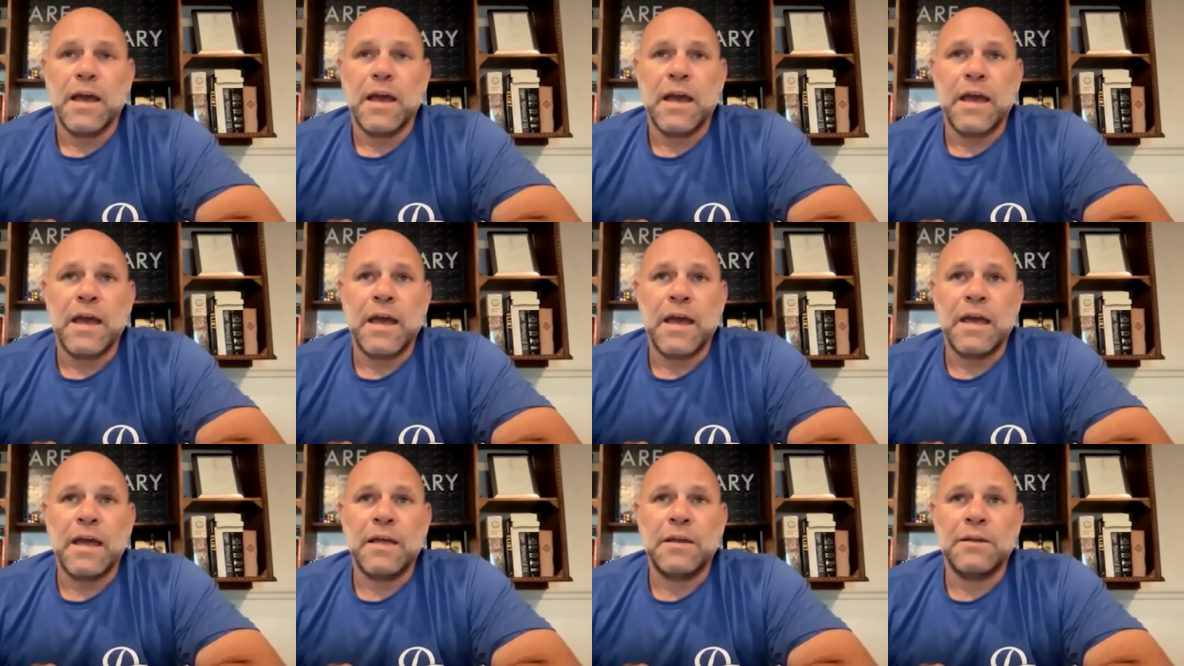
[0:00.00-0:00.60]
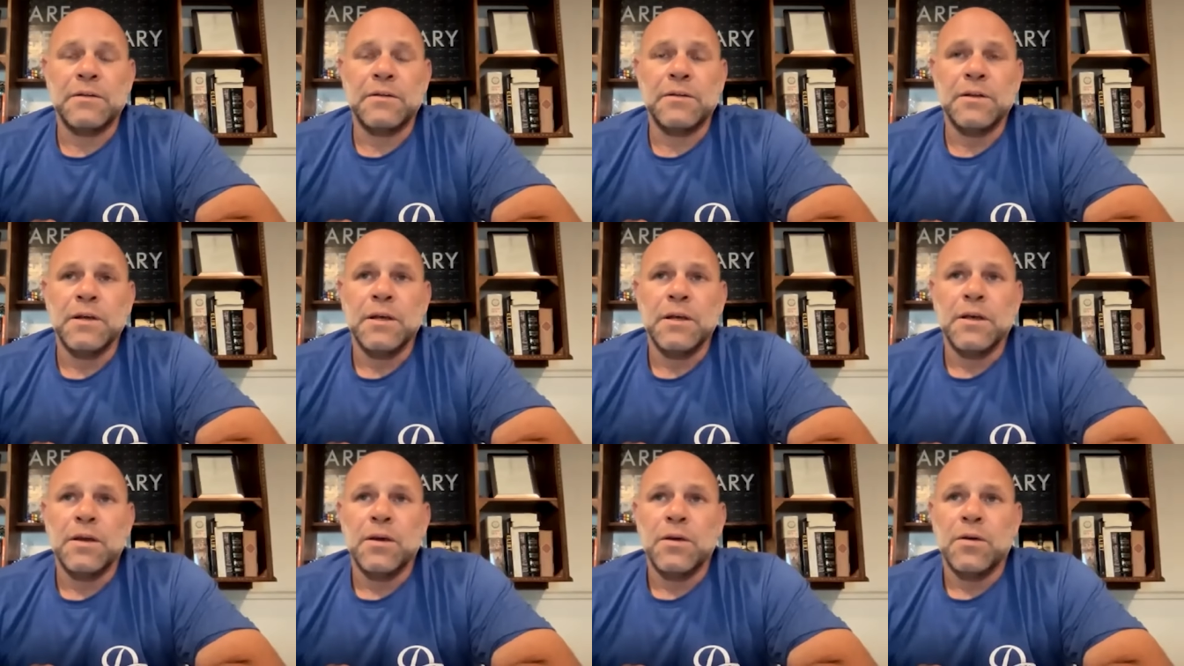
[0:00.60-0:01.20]
and
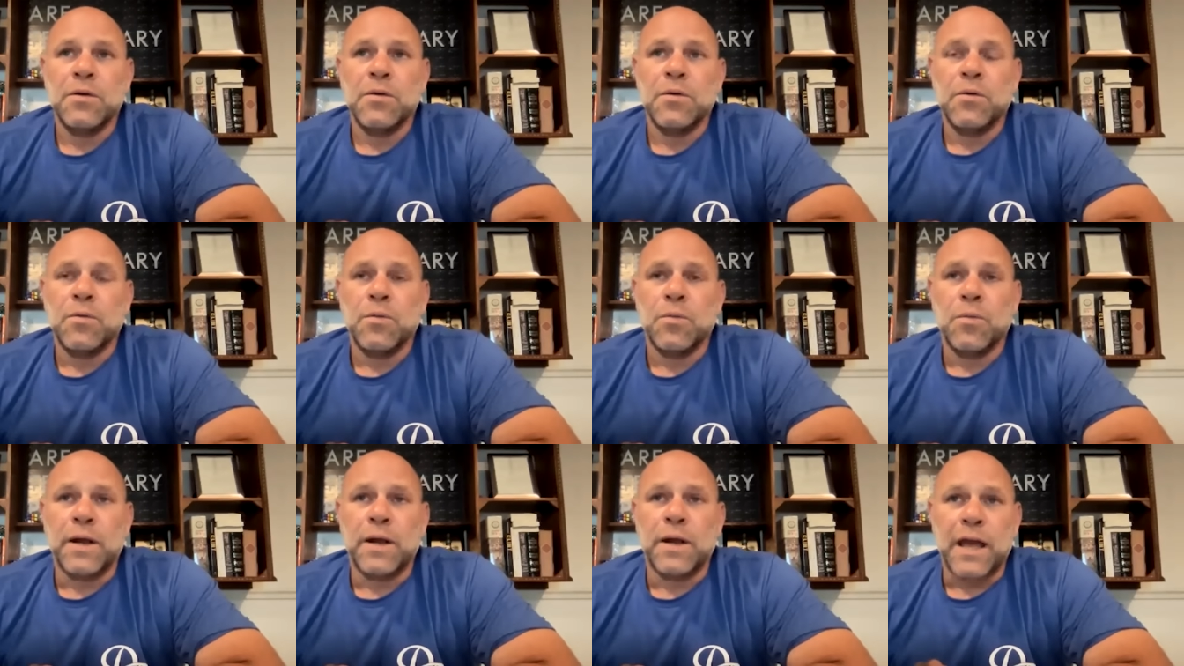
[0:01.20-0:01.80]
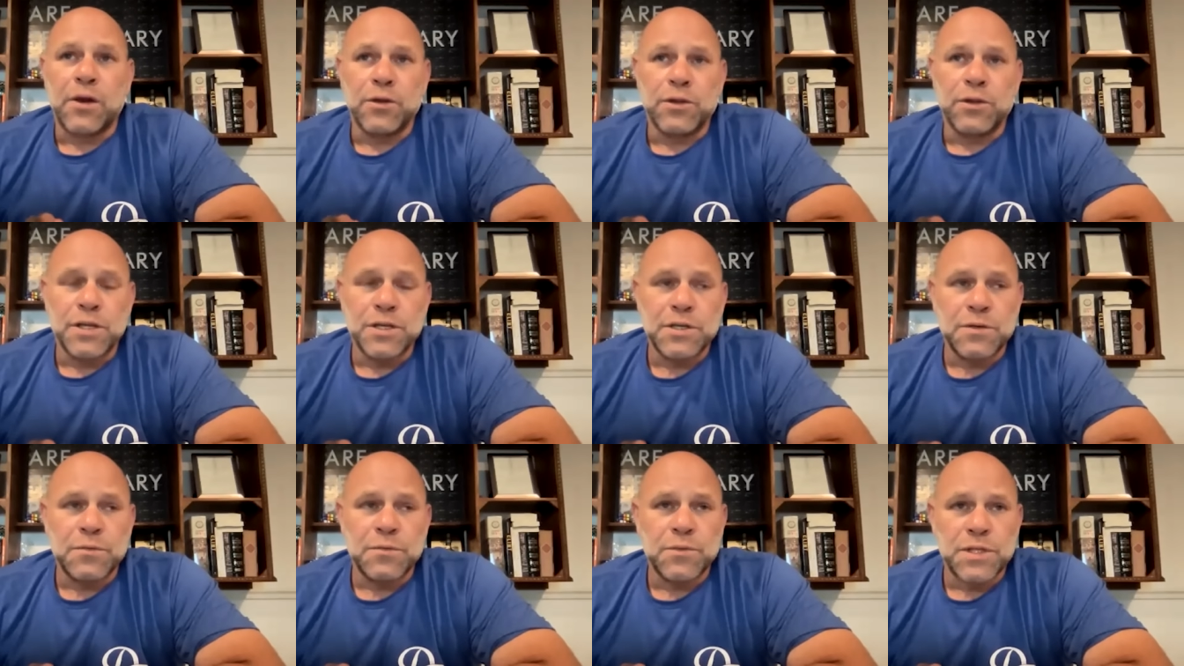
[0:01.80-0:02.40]
when I
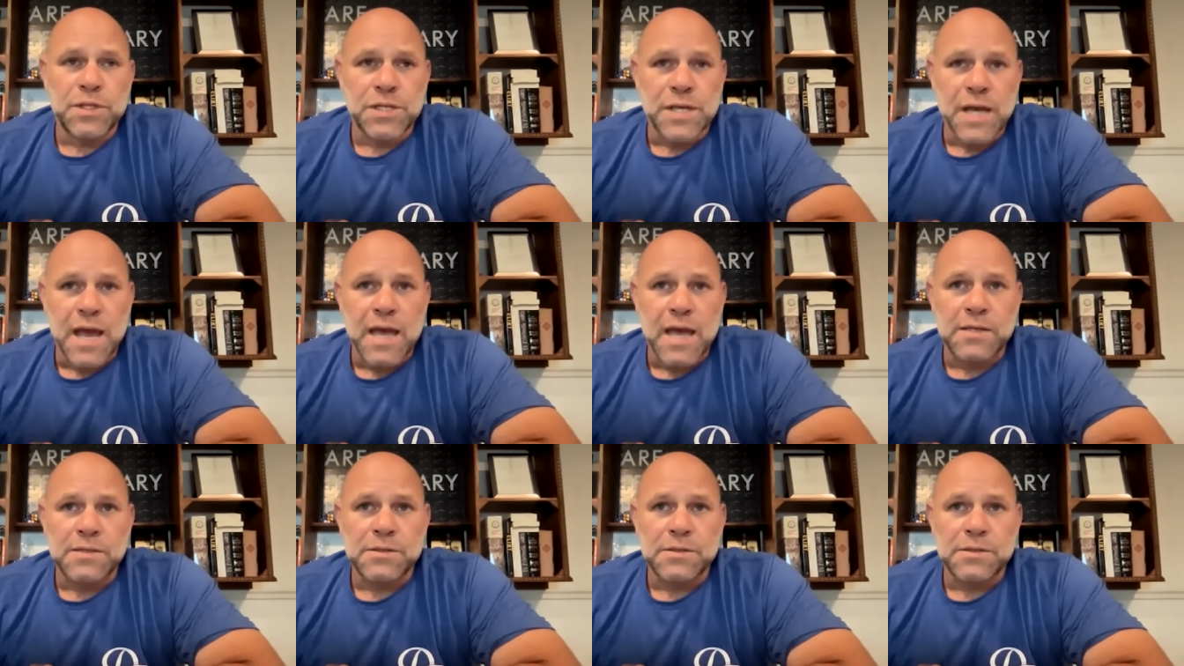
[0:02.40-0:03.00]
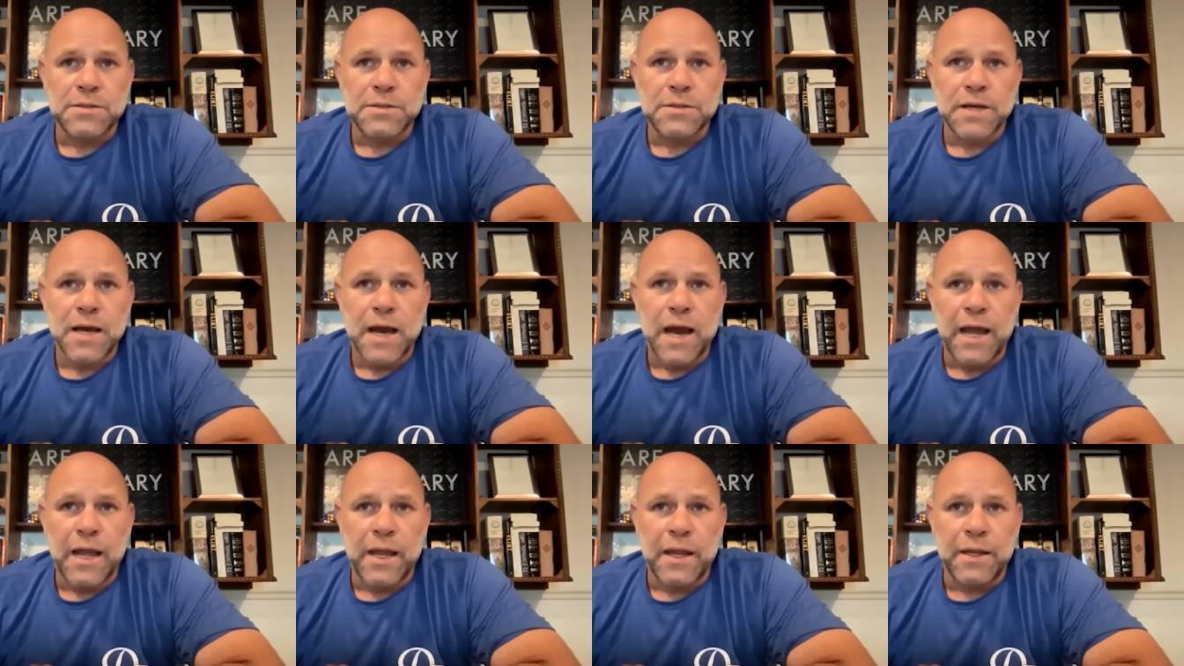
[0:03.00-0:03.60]
auditioned with Chazz,
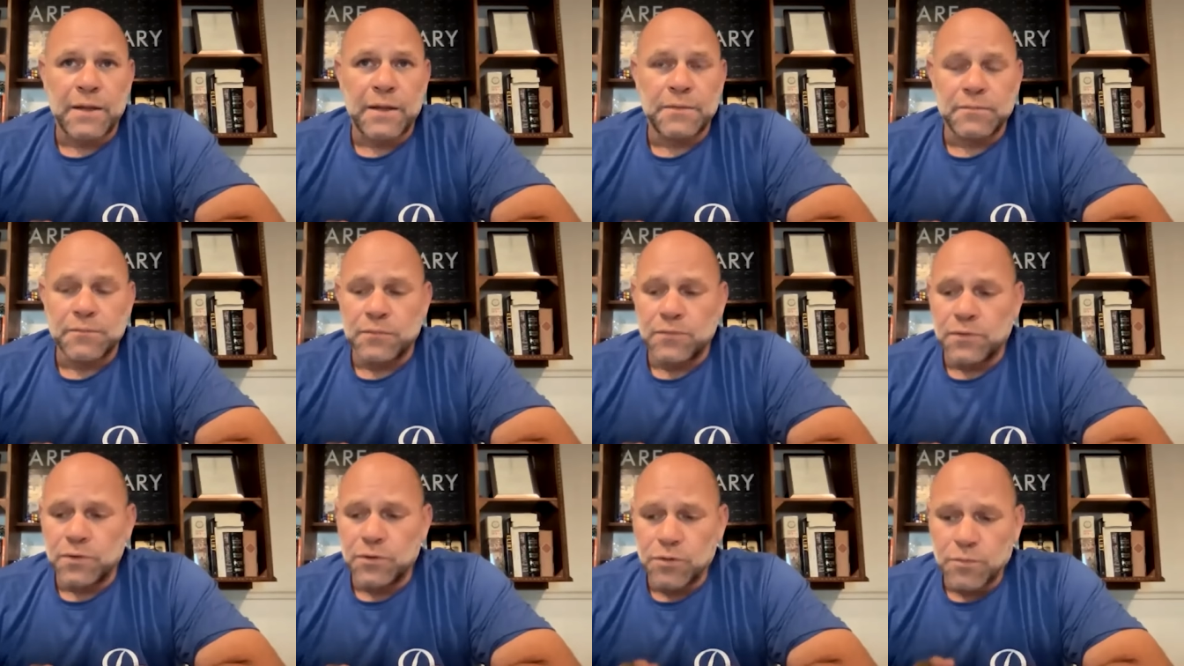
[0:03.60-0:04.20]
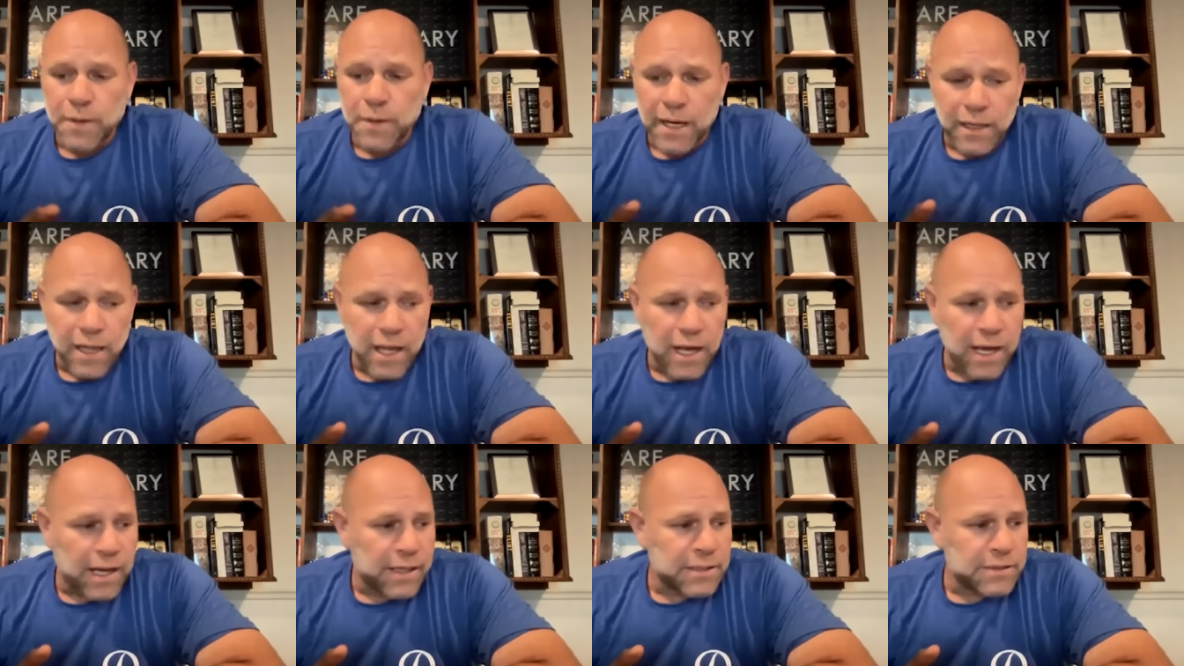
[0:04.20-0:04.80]
I knew my
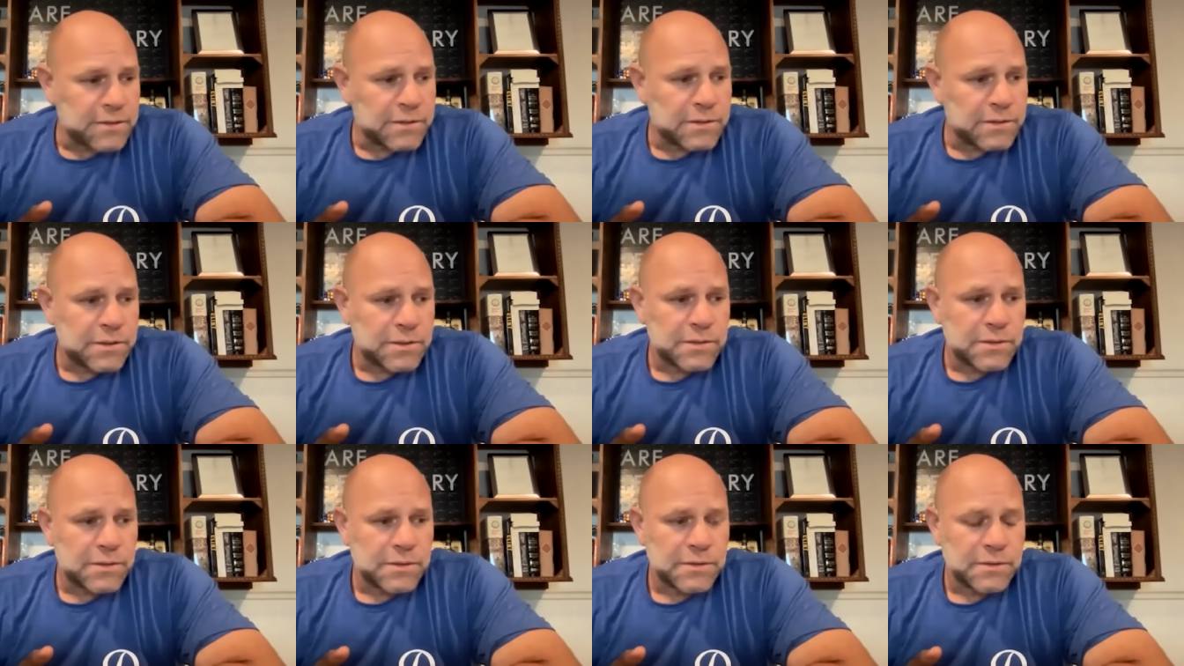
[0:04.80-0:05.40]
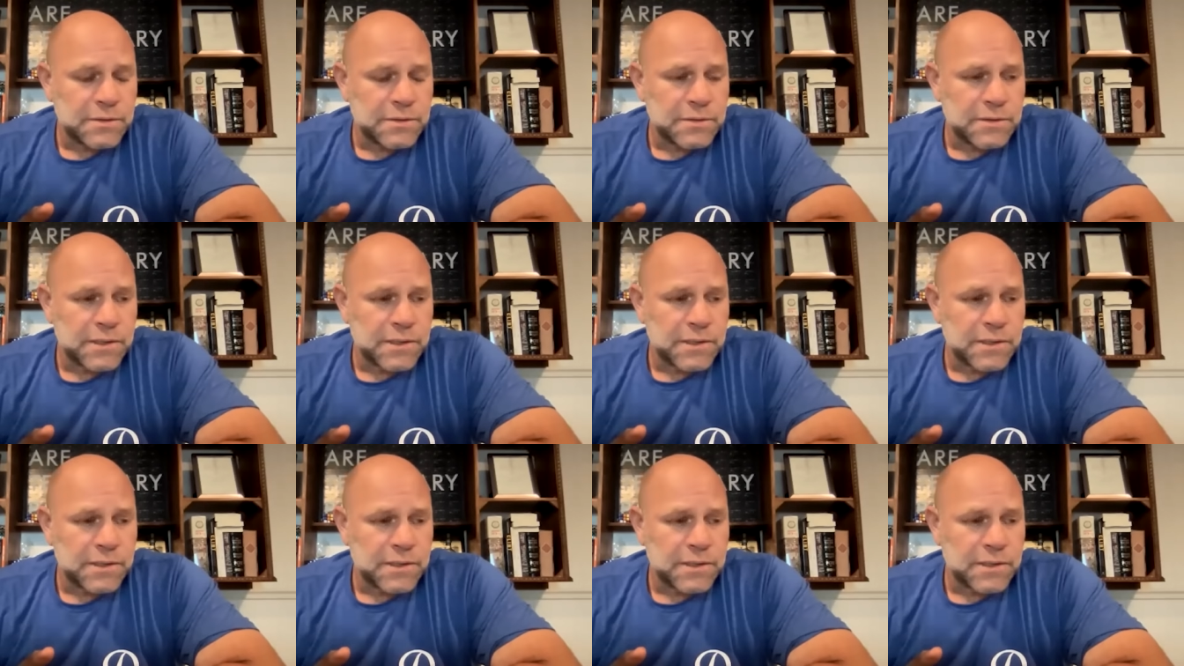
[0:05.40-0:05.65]
lines.